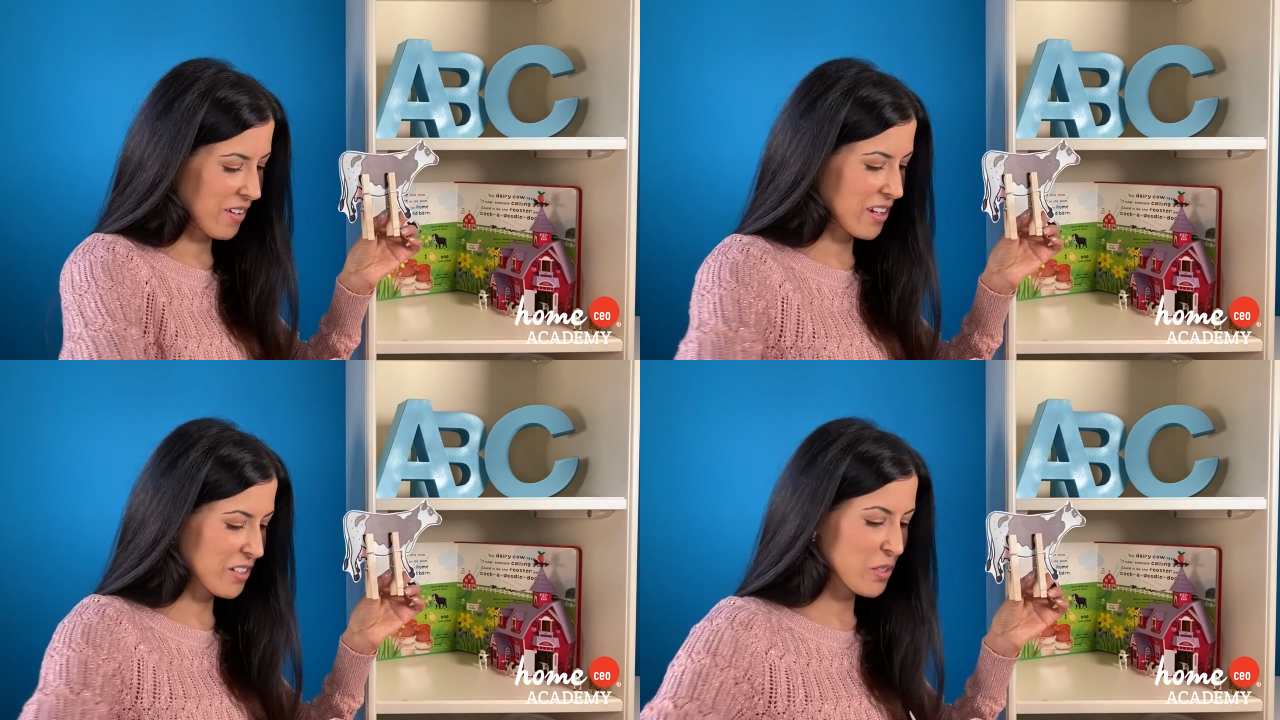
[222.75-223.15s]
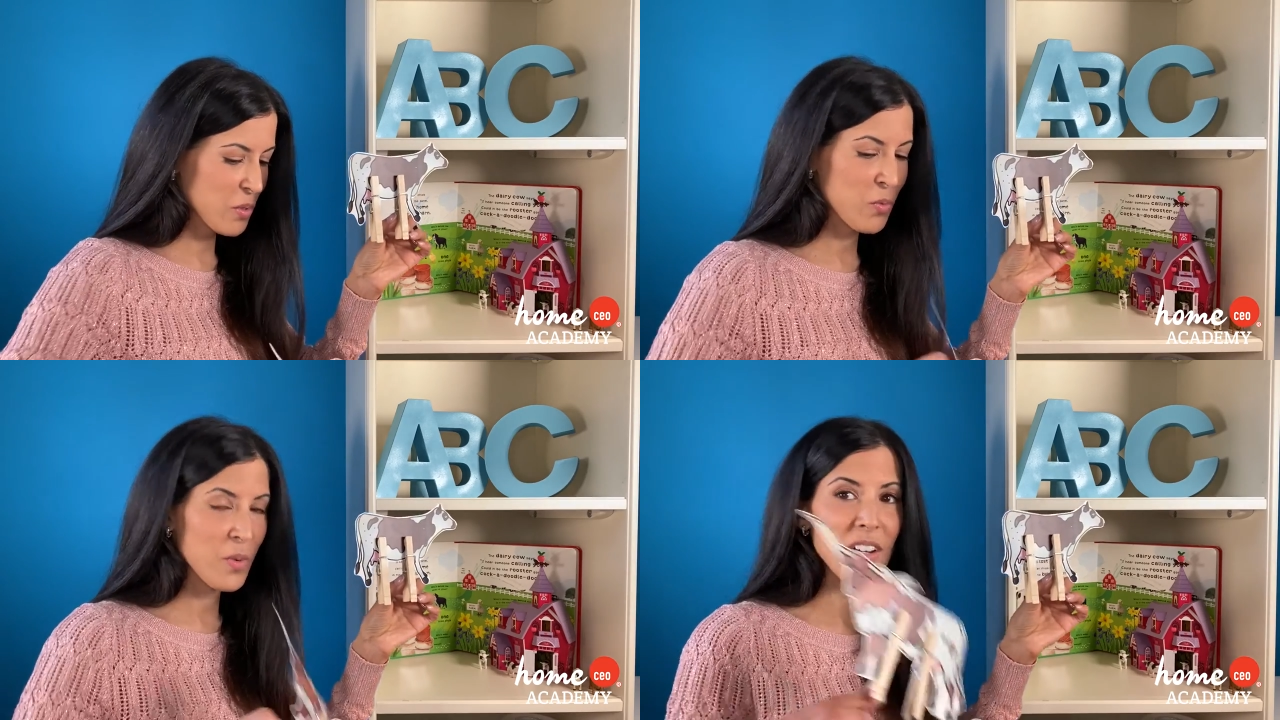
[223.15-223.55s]
Not
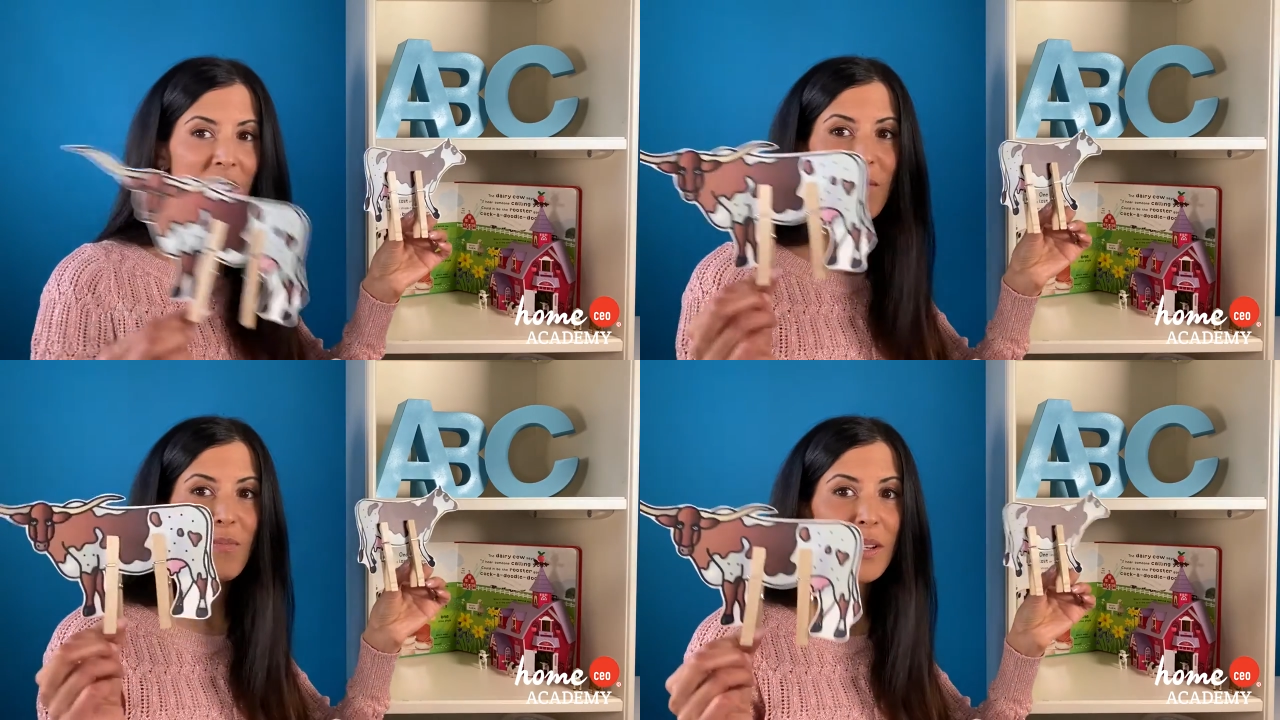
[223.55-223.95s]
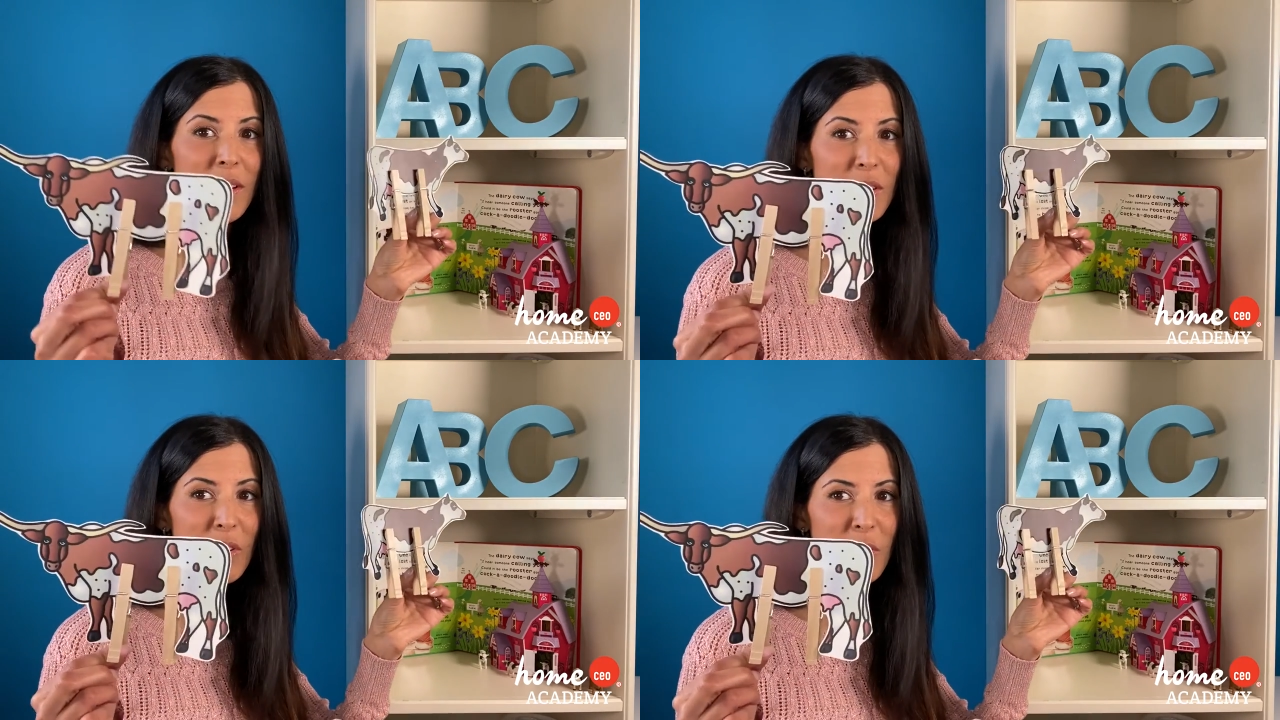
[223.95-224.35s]
just one,
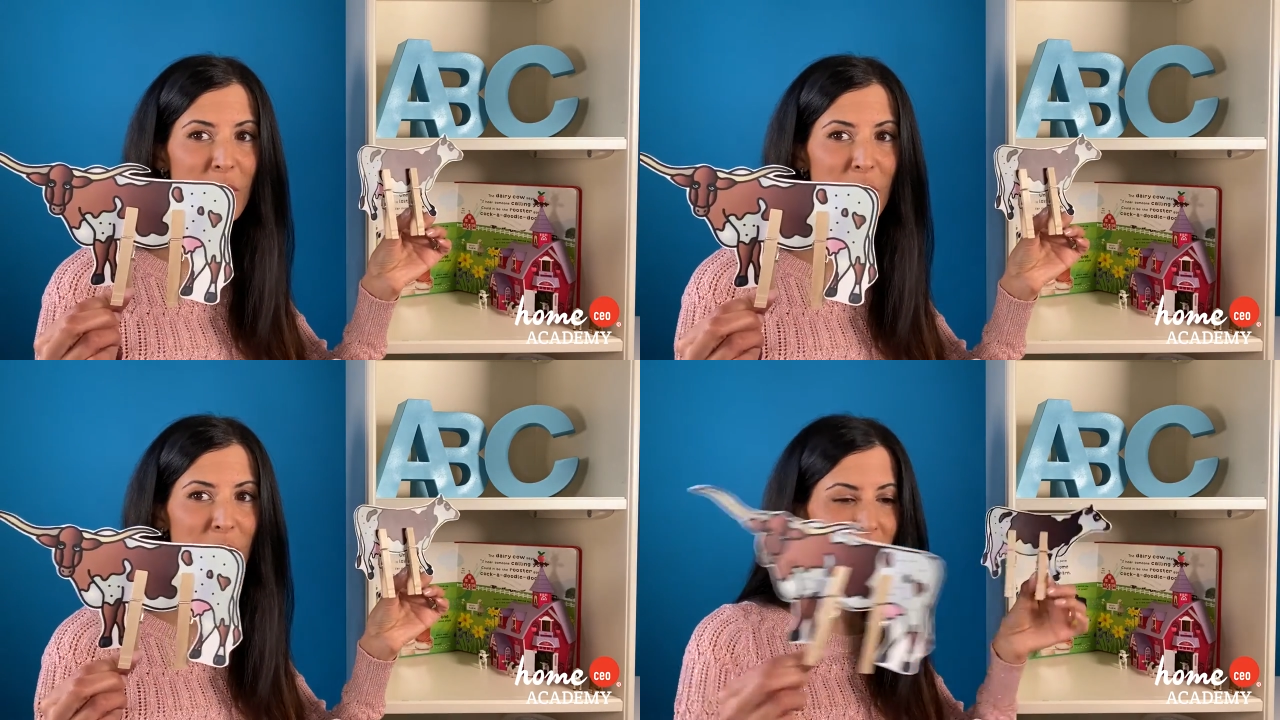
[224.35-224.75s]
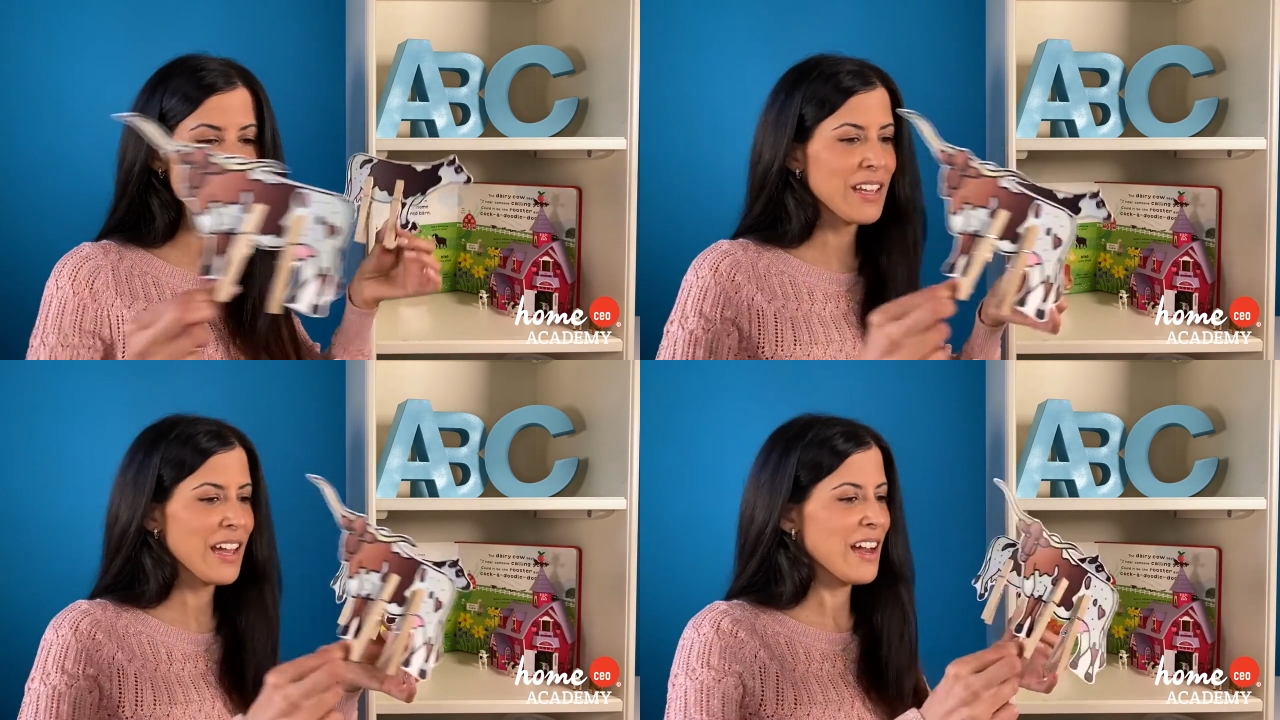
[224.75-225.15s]
but two
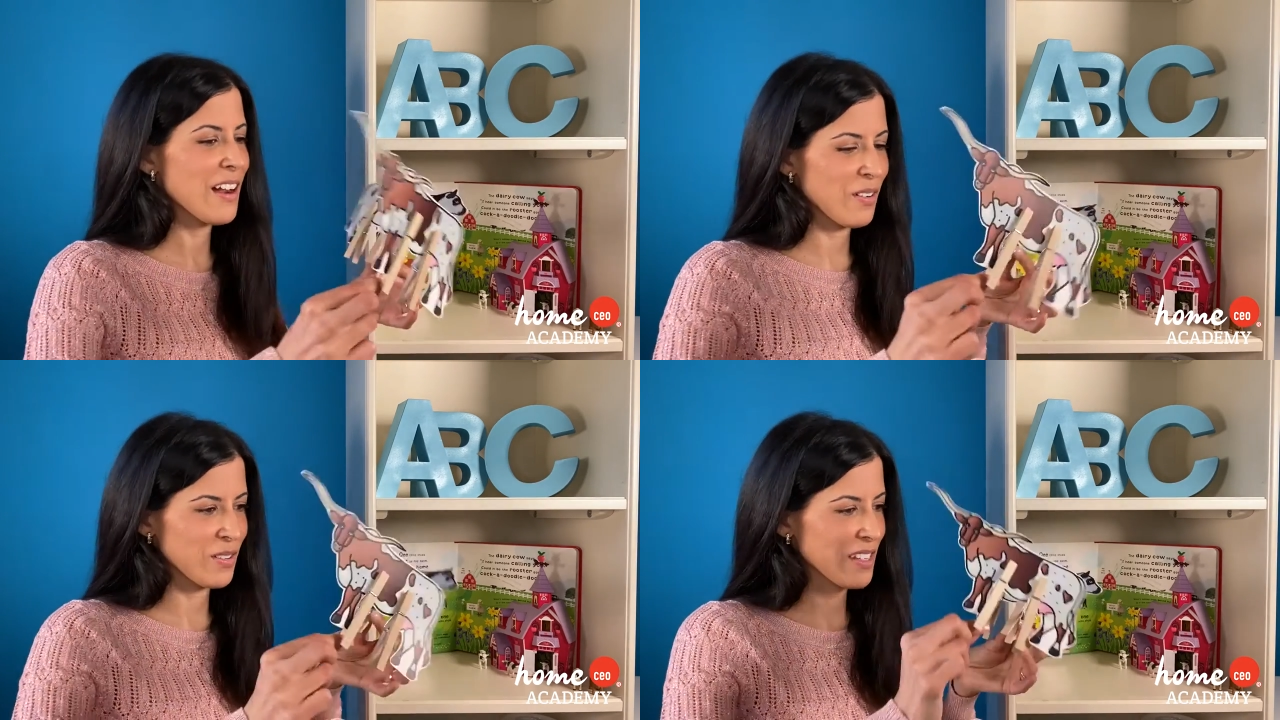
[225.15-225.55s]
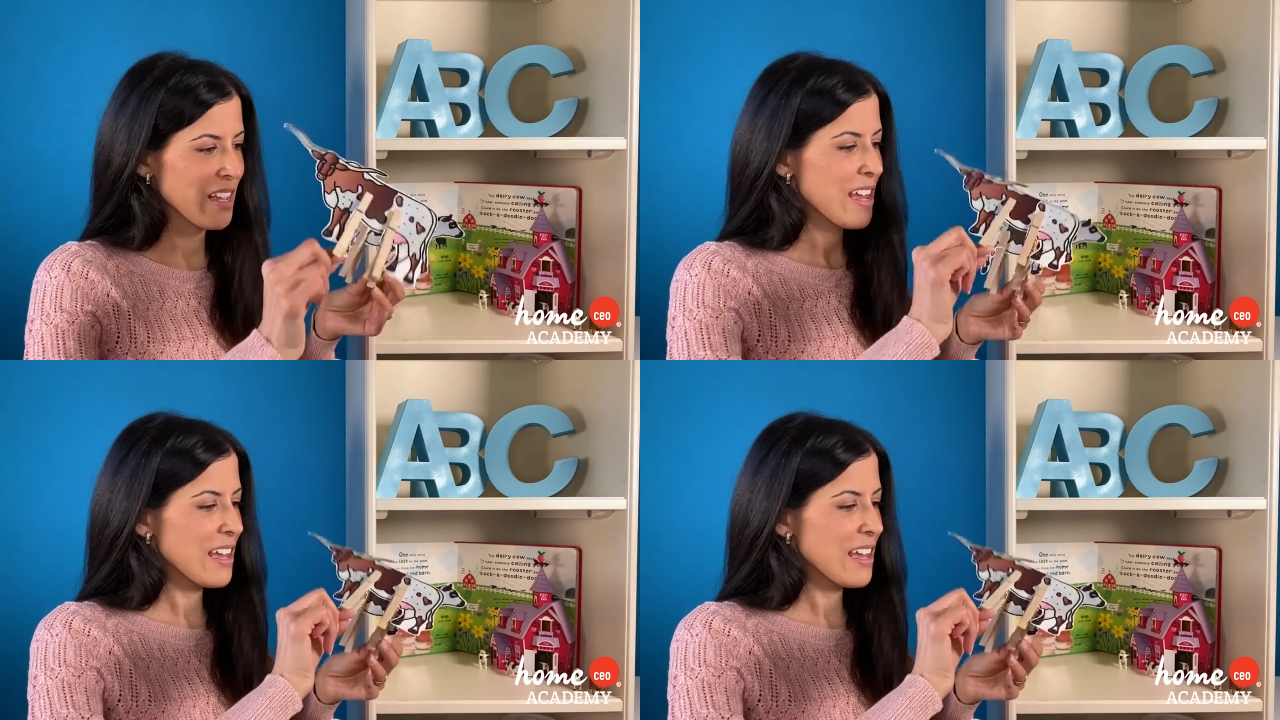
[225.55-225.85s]
big cows.